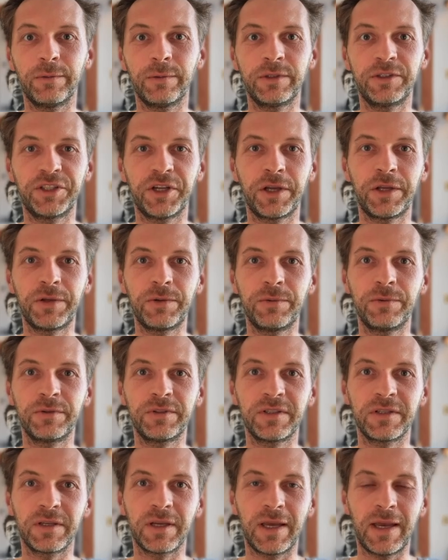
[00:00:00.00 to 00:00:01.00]
which I
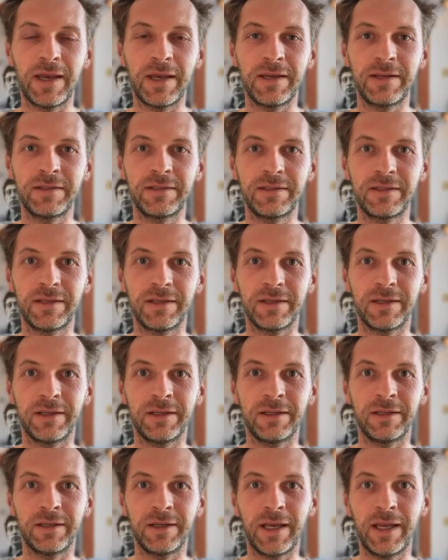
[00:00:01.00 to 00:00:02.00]
use as
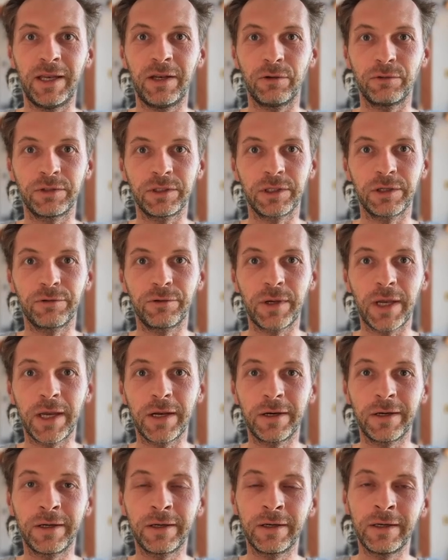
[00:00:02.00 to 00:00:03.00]
a Notion
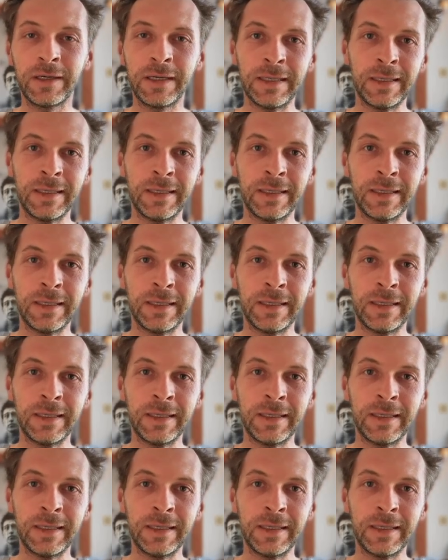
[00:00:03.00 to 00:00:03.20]
creator.